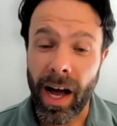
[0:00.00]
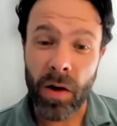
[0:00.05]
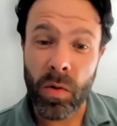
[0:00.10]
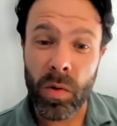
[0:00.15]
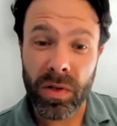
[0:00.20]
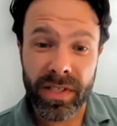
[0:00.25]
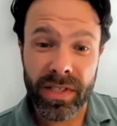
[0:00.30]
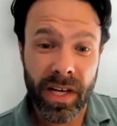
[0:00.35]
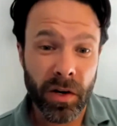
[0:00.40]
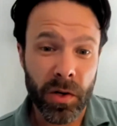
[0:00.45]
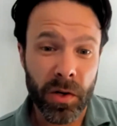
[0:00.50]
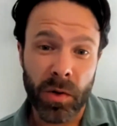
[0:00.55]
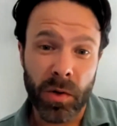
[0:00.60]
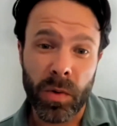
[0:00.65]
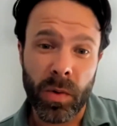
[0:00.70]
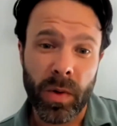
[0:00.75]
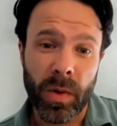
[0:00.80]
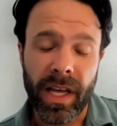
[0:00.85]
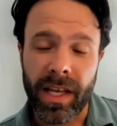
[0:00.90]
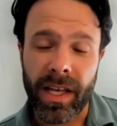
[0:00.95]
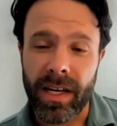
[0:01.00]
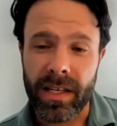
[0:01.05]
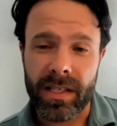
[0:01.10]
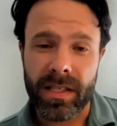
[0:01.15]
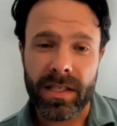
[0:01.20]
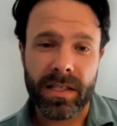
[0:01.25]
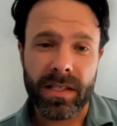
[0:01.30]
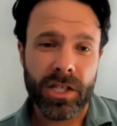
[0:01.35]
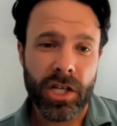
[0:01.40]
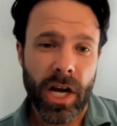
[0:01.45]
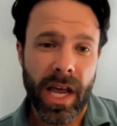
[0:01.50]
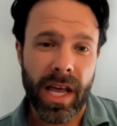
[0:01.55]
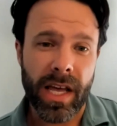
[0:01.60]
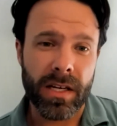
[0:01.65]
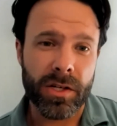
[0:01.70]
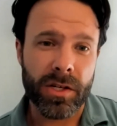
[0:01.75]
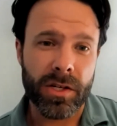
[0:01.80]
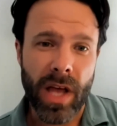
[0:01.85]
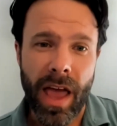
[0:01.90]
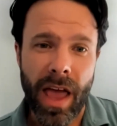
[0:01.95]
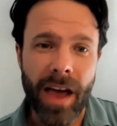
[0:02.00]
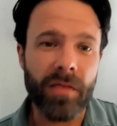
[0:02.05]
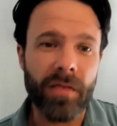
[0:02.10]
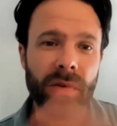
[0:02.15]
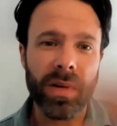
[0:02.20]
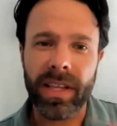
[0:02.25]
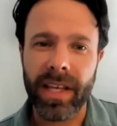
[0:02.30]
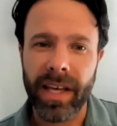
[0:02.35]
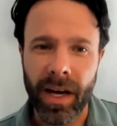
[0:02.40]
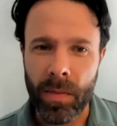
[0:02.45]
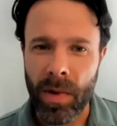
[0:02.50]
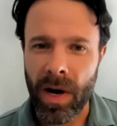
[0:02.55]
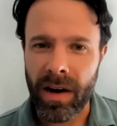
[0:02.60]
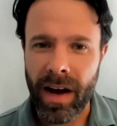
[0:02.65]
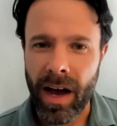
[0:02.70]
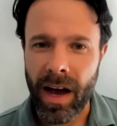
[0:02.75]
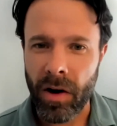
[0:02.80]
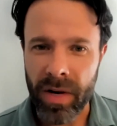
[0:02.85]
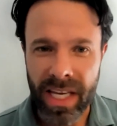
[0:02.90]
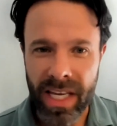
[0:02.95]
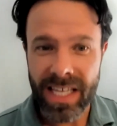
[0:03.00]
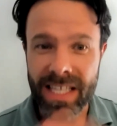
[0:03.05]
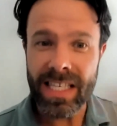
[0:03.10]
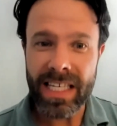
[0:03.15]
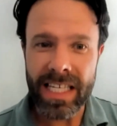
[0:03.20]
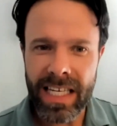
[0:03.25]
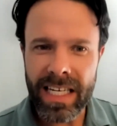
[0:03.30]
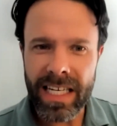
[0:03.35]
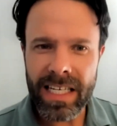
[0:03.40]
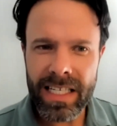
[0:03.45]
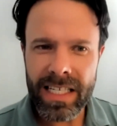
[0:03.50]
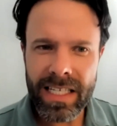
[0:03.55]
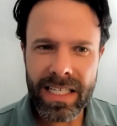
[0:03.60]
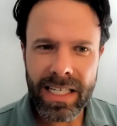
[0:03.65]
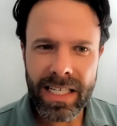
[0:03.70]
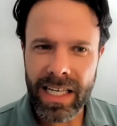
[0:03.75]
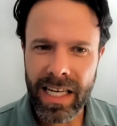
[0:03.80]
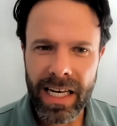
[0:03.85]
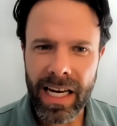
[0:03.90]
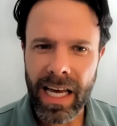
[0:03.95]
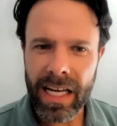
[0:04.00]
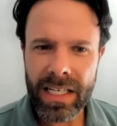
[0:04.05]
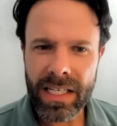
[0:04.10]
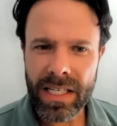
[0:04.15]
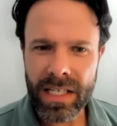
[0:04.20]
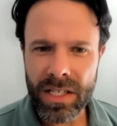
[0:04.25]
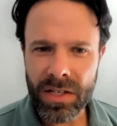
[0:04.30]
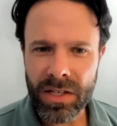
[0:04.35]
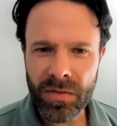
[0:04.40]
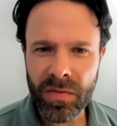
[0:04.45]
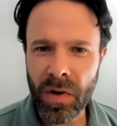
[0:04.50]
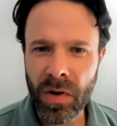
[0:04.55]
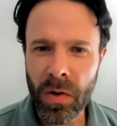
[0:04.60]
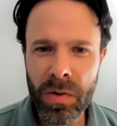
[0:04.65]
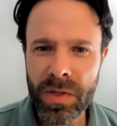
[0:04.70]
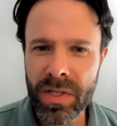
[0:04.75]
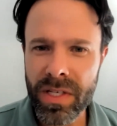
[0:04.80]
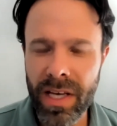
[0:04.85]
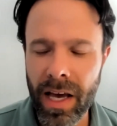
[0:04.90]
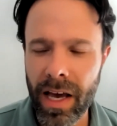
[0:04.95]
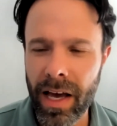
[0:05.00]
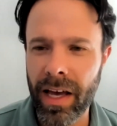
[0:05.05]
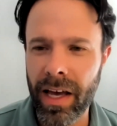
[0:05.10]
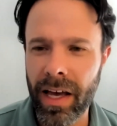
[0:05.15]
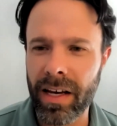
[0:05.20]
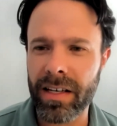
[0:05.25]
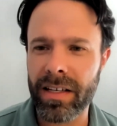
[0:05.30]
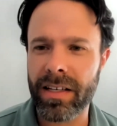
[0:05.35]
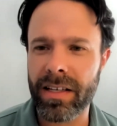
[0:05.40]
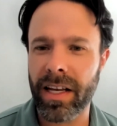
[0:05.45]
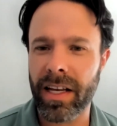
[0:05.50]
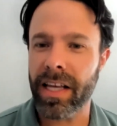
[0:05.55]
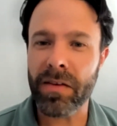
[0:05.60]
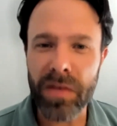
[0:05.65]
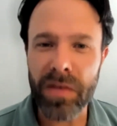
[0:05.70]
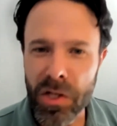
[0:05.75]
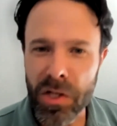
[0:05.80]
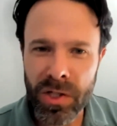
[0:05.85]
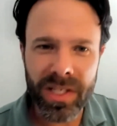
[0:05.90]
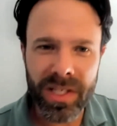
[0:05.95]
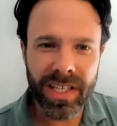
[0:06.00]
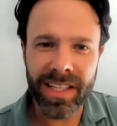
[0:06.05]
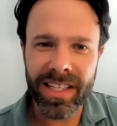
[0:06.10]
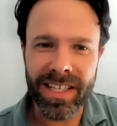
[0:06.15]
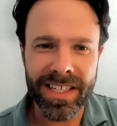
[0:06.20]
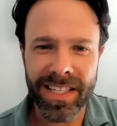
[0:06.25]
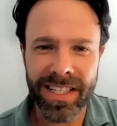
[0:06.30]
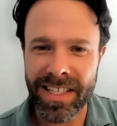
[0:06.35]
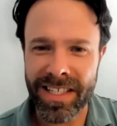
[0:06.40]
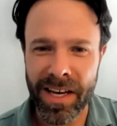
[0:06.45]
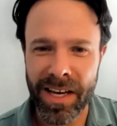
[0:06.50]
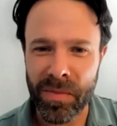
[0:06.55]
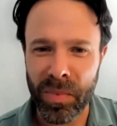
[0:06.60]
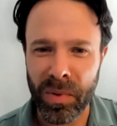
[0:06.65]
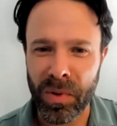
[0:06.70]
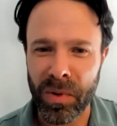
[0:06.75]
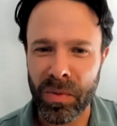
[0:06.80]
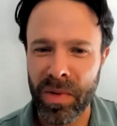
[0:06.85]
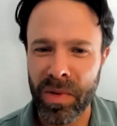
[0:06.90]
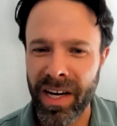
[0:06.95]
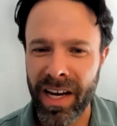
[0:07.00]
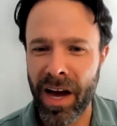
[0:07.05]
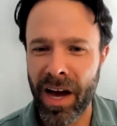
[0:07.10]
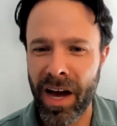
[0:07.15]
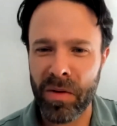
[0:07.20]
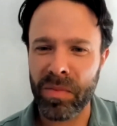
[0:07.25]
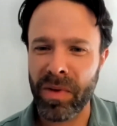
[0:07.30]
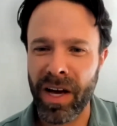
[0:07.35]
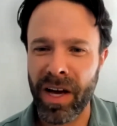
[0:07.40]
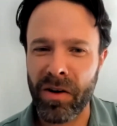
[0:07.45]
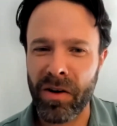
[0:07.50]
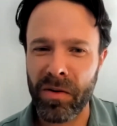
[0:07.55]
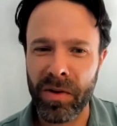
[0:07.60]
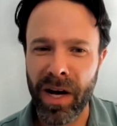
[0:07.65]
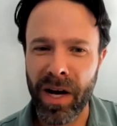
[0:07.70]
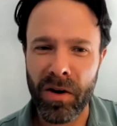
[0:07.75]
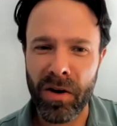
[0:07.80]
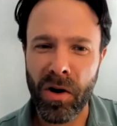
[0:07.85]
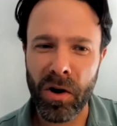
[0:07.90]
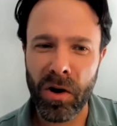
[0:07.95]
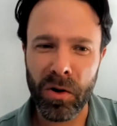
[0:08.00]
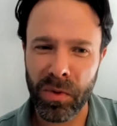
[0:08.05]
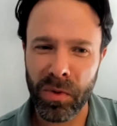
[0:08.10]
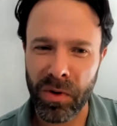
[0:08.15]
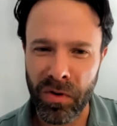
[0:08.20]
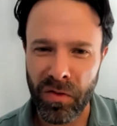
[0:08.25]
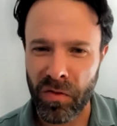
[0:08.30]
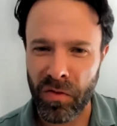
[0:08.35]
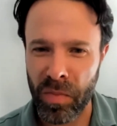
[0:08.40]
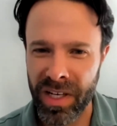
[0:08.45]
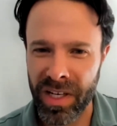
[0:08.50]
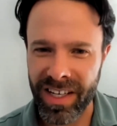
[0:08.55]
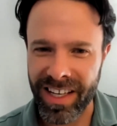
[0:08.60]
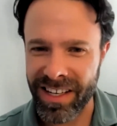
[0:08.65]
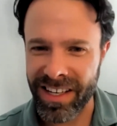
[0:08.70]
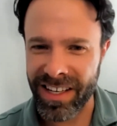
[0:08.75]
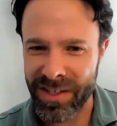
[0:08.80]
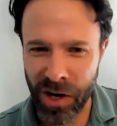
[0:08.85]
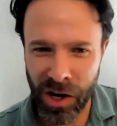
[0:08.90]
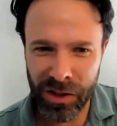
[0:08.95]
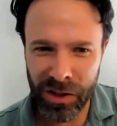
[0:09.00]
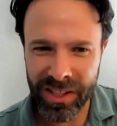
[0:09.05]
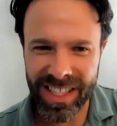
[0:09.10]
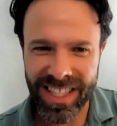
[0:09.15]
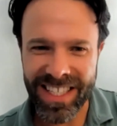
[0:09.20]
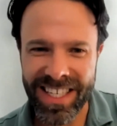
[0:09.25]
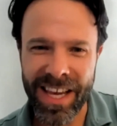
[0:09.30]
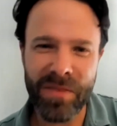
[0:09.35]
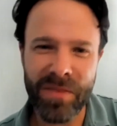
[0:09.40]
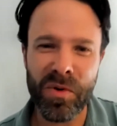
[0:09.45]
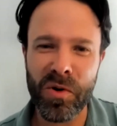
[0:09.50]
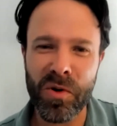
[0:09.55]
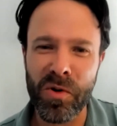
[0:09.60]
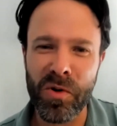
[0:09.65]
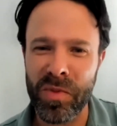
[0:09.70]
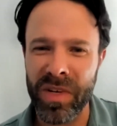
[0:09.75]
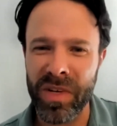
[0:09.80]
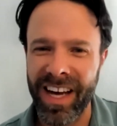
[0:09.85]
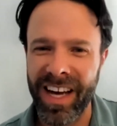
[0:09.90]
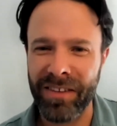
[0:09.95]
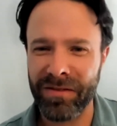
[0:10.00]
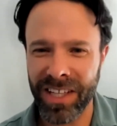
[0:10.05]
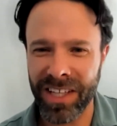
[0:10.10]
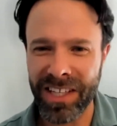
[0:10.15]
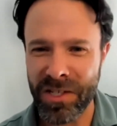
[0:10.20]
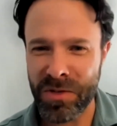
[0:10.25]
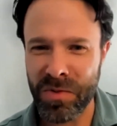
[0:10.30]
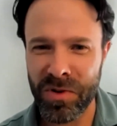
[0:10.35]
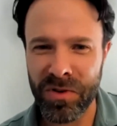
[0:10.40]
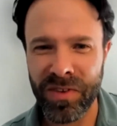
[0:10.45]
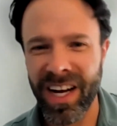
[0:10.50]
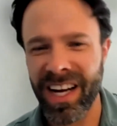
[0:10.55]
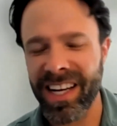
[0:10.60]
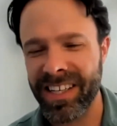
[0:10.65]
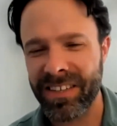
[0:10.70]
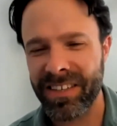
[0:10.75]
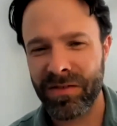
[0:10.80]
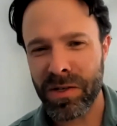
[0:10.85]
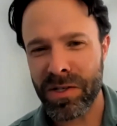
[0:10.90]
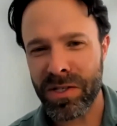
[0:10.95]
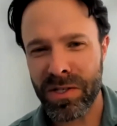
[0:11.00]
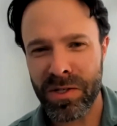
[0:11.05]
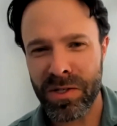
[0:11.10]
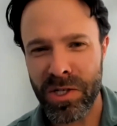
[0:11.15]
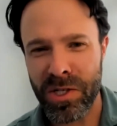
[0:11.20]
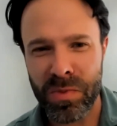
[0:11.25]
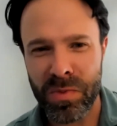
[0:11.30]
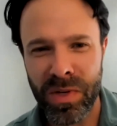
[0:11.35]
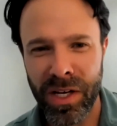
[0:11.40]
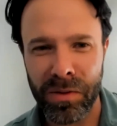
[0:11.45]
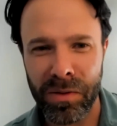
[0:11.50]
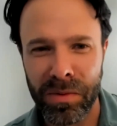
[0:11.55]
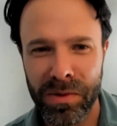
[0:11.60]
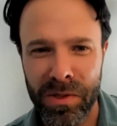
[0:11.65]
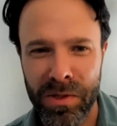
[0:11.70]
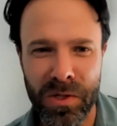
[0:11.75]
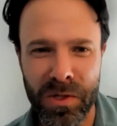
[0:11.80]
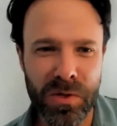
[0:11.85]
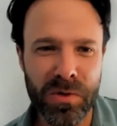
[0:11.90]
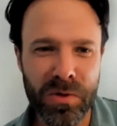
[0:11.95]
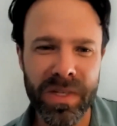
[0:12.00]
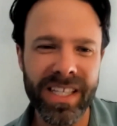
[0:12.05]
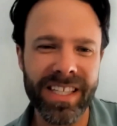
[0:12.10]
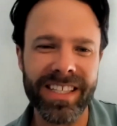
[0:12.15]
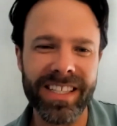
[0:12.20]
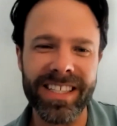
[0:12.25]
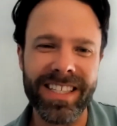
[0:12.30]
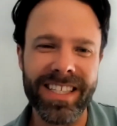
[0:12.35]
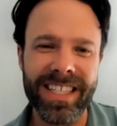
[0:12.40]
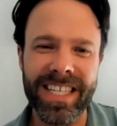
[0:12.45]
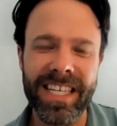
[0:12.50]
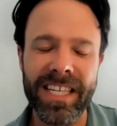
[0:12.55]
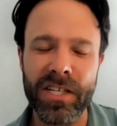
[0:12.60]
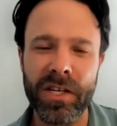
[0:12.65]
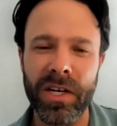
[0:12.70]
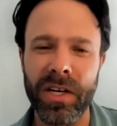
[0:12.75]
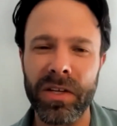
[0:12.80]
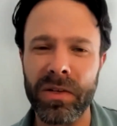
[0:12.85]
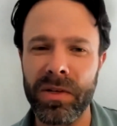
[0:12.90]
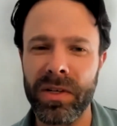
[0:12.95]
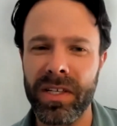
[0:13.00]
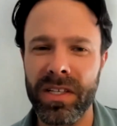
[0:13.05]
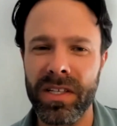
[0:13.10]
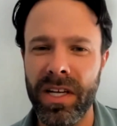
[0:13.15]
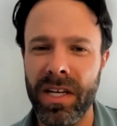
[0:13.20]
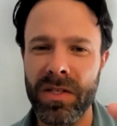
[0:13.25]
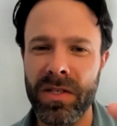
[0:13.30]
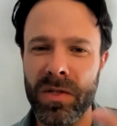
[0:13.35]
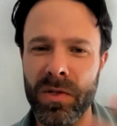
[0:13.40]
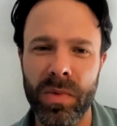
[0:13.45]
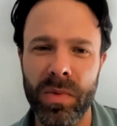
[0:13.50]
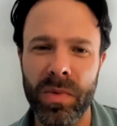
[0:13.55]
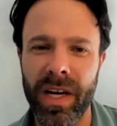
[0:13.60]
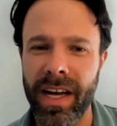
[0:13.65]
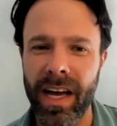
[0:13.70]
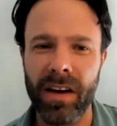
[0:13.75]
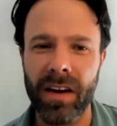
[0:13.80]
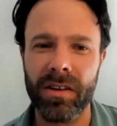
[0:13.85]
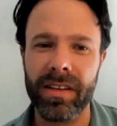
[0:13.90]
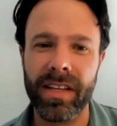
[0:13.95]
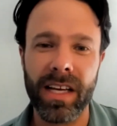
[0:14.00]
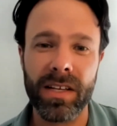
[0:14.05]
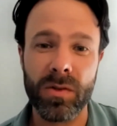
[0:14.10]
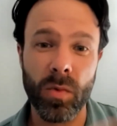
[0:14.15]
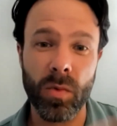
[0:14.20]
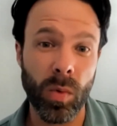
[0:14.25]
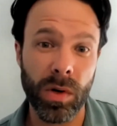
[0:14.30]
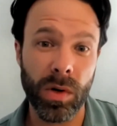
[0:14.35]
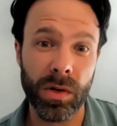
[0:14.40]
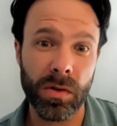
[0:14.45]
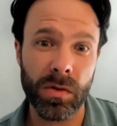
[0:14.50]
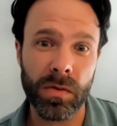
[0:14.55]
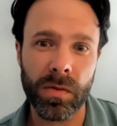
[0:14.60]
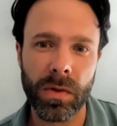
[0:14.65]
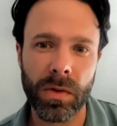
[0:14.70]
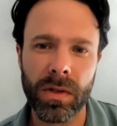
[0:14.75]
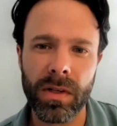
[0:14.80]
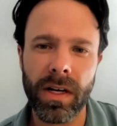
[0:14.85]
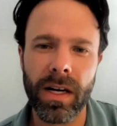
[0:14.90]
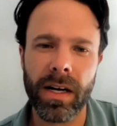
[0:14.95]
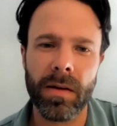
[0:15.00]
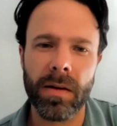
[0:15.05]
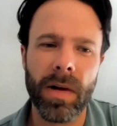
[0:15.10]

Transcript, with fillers: I will tell you, it has changed everything about how easy it is to connect to folks. And even just in this example, I mean, how hard would it have been to get us all in the same room and have lunch provided versus just being able to Zoom in and see each other and Zoom back out. And that's wonderful.